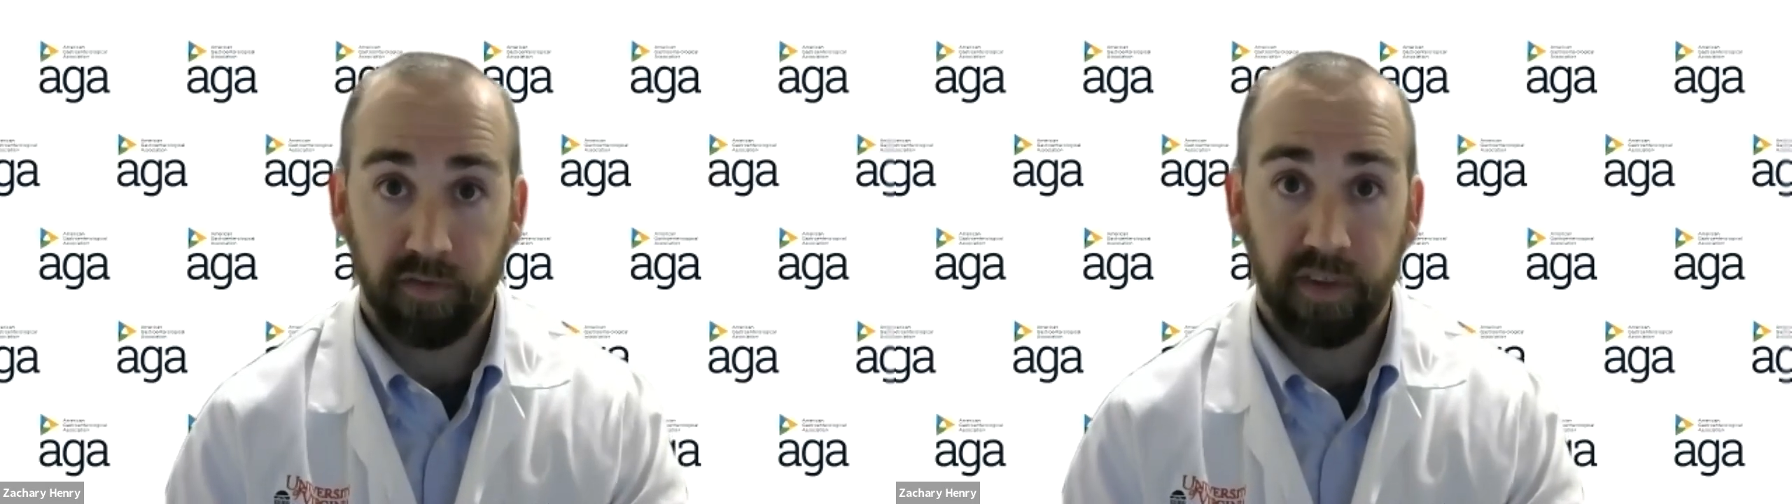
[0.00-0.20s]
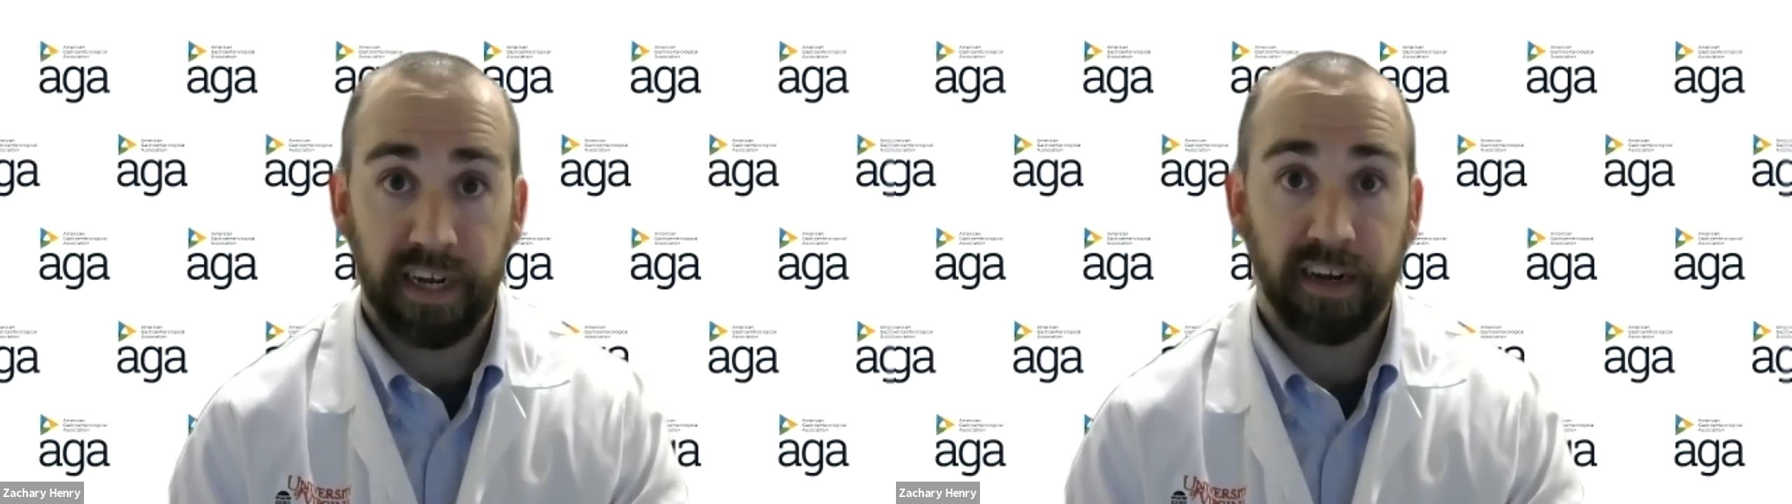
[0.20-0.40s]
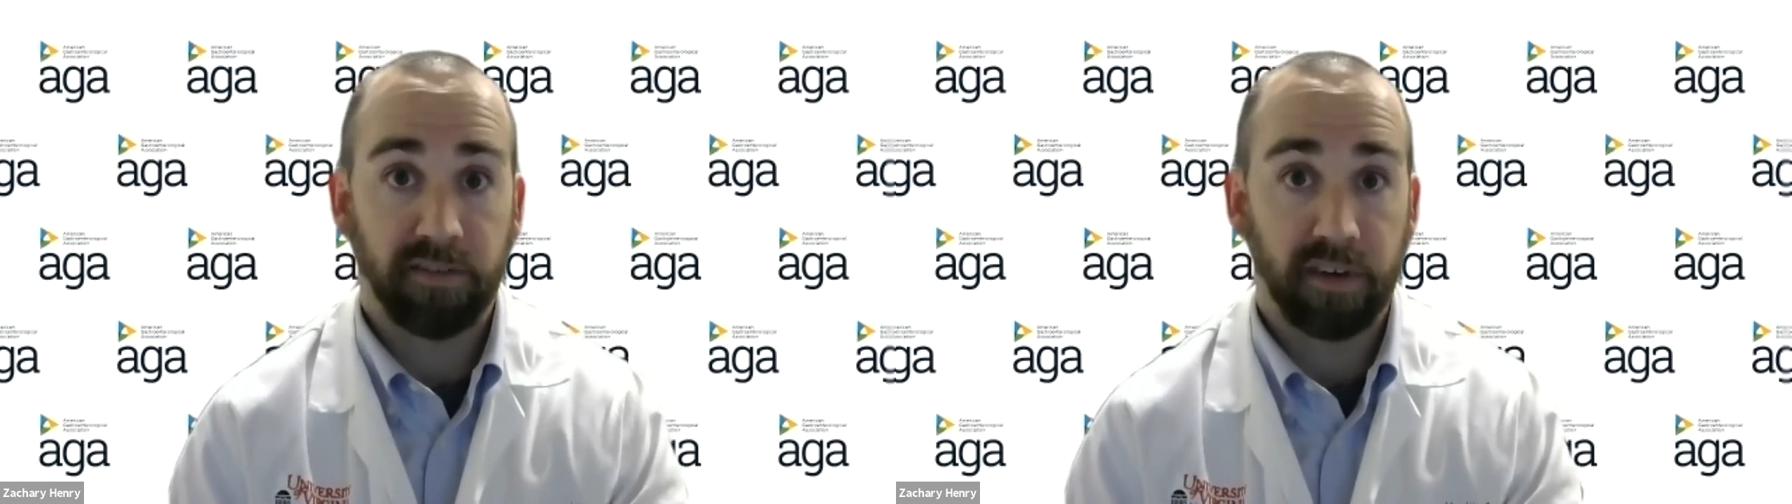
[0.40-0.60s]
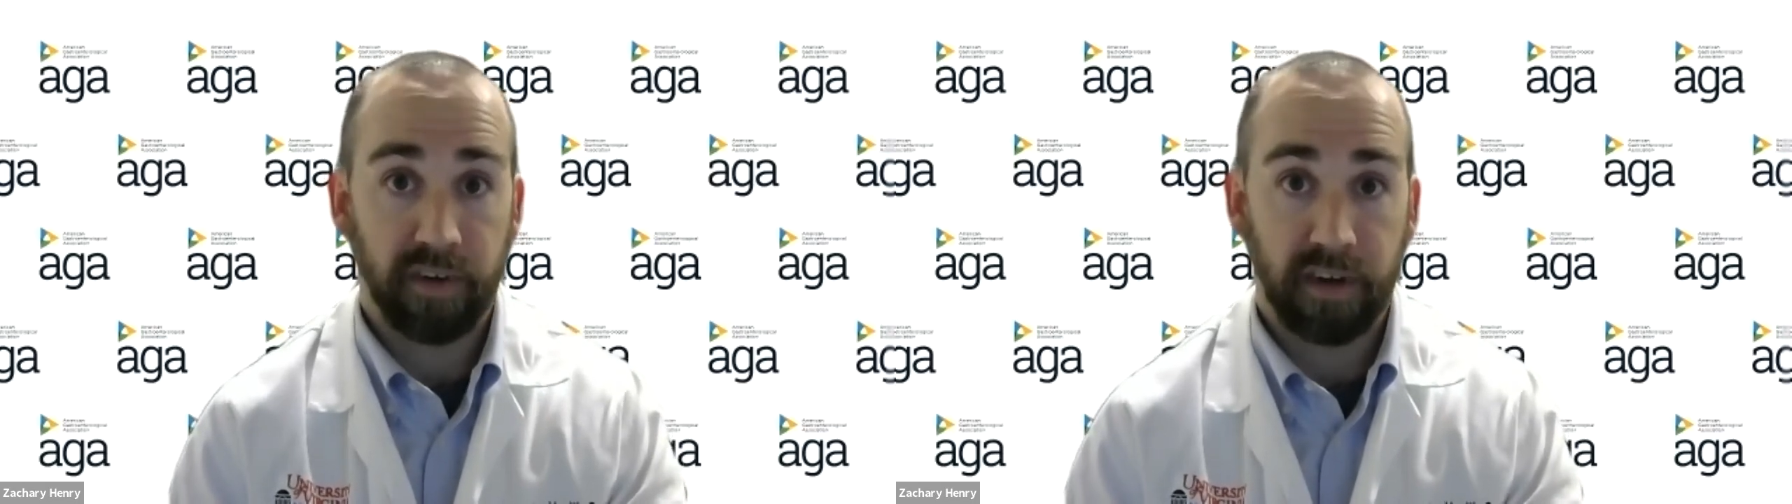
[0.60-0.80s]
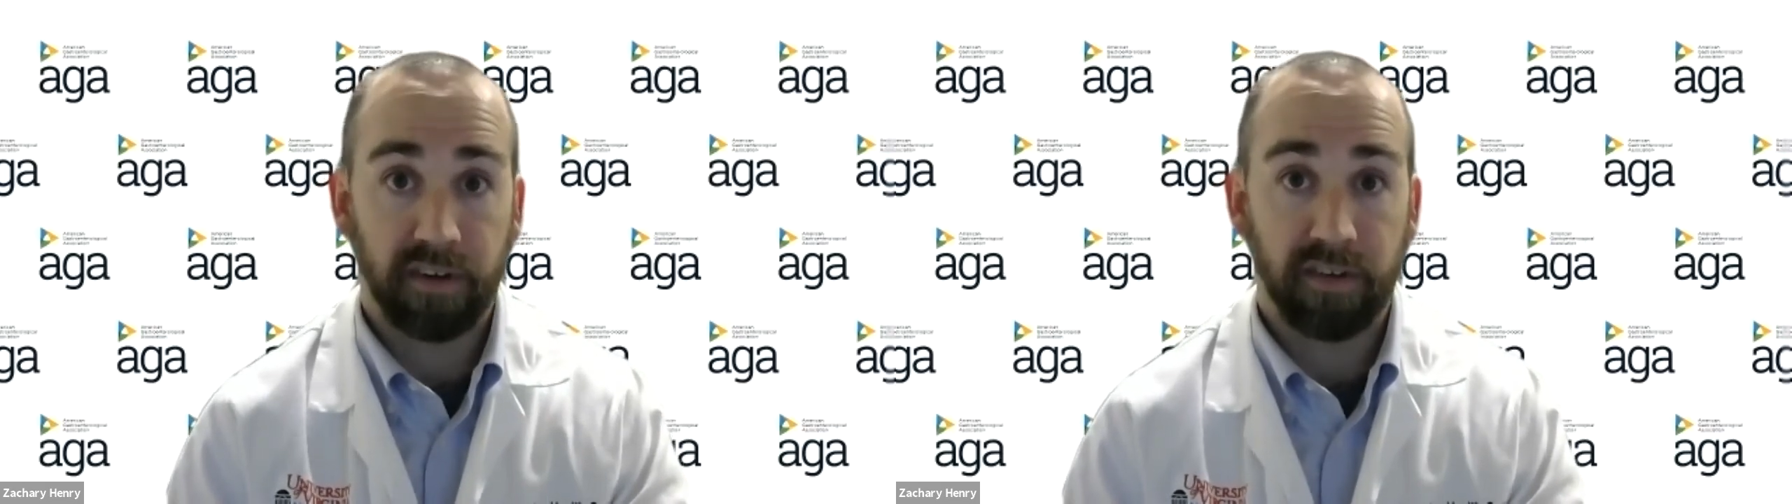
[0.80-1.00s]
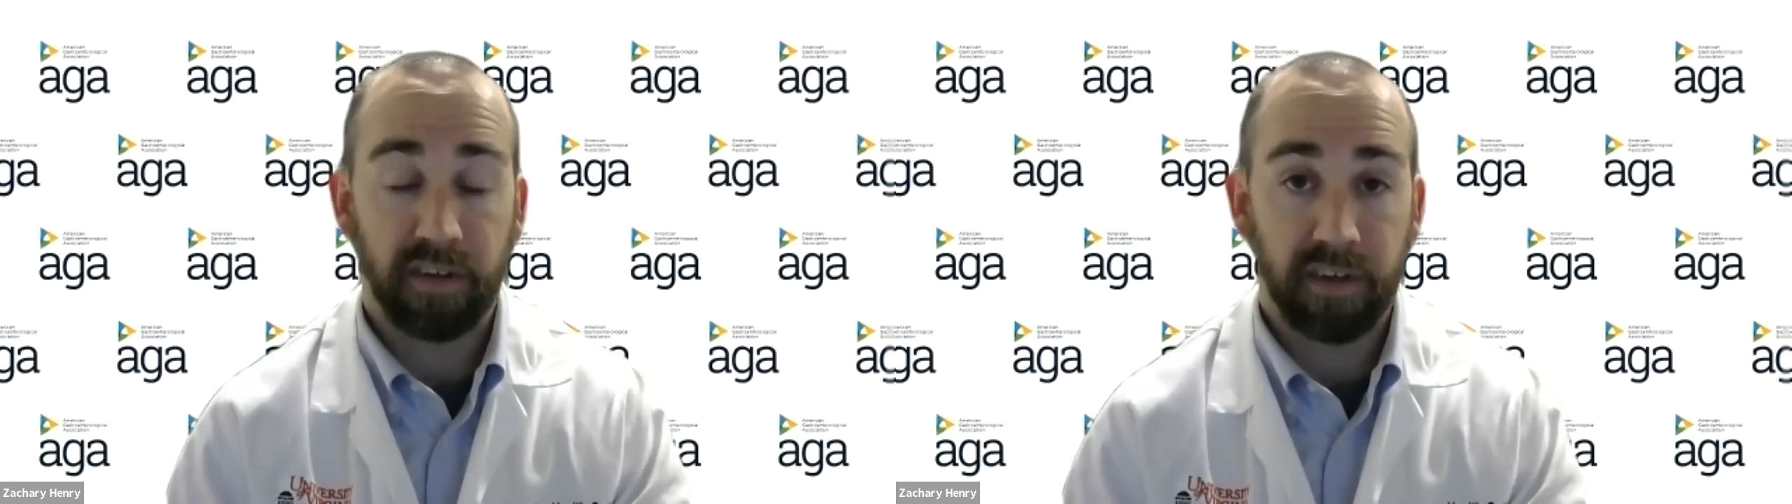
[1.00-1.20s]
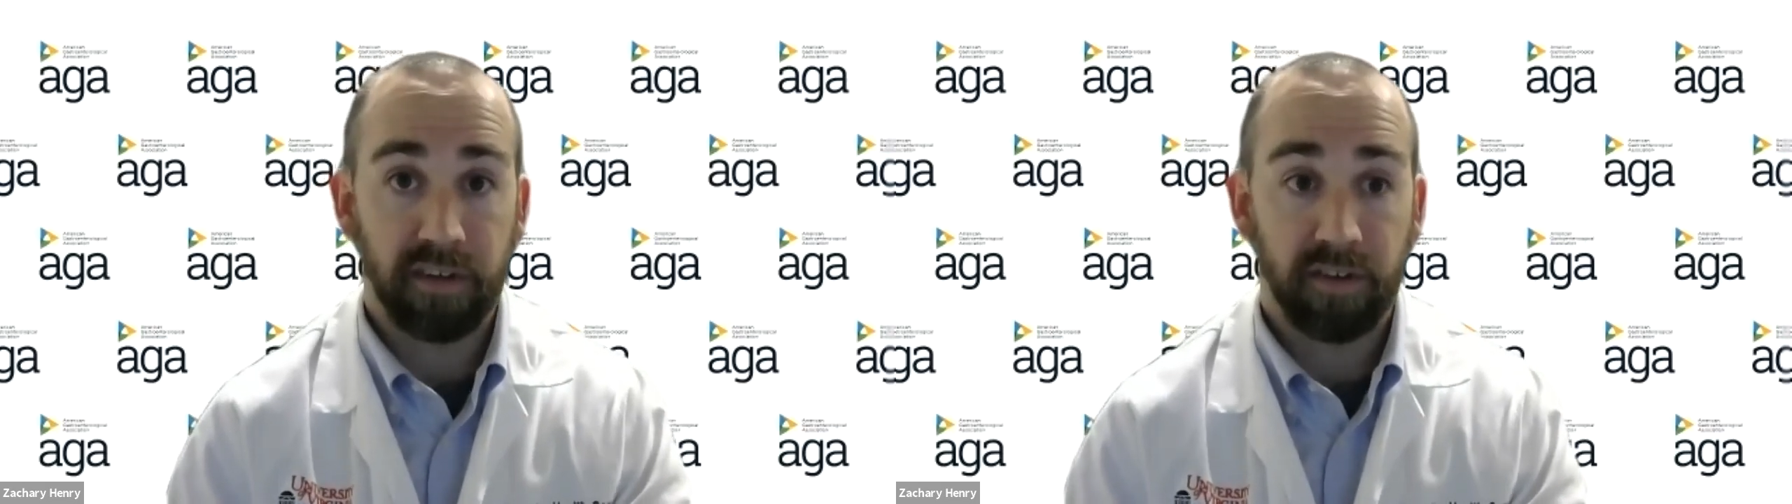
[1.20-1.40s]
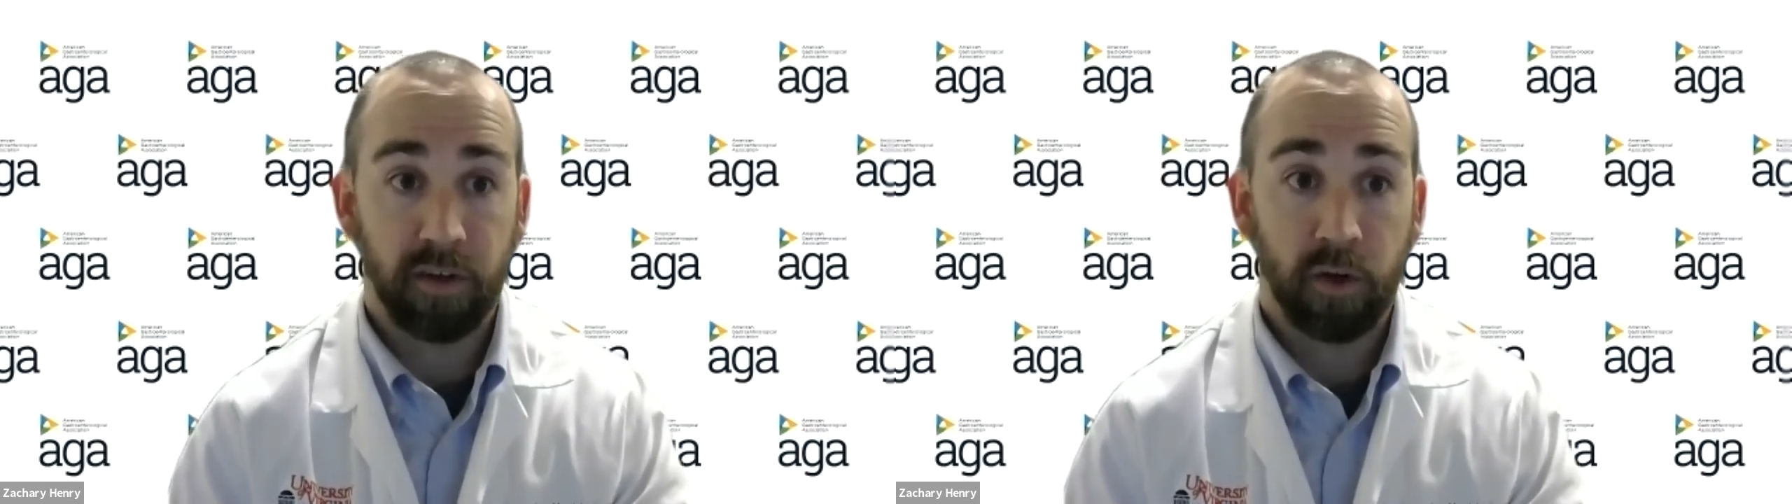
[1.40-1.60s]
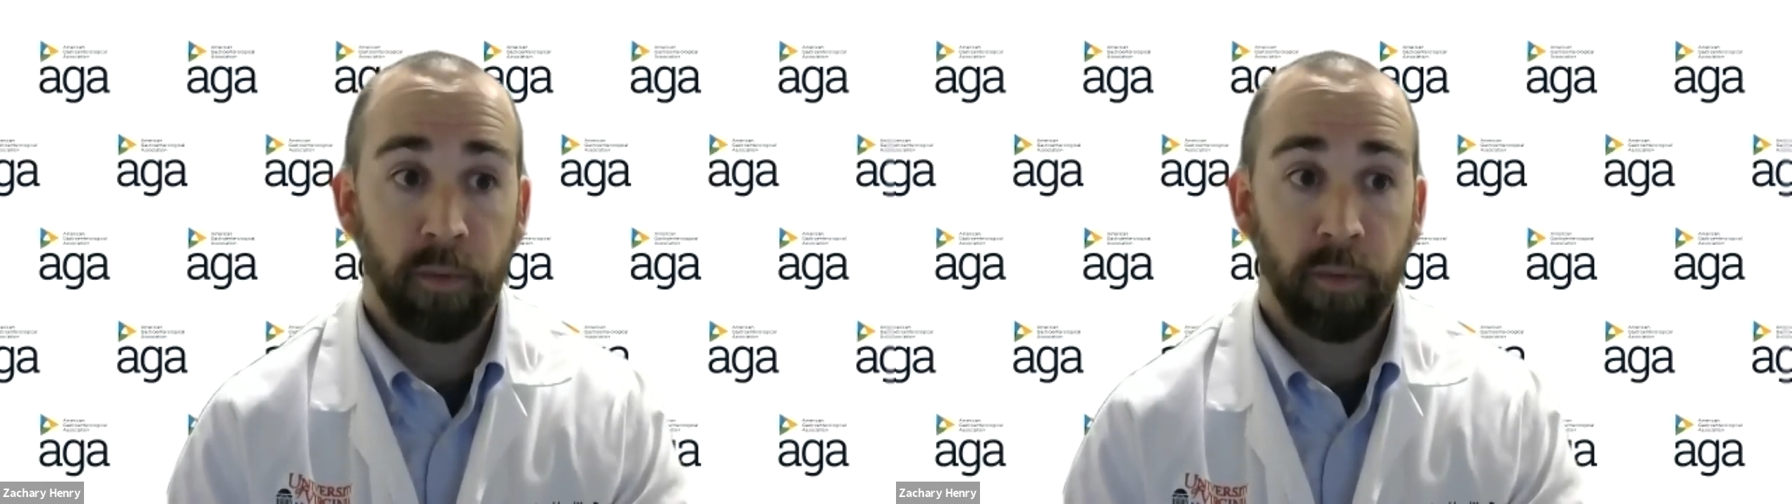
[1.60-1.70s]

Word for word: of the gastric varices.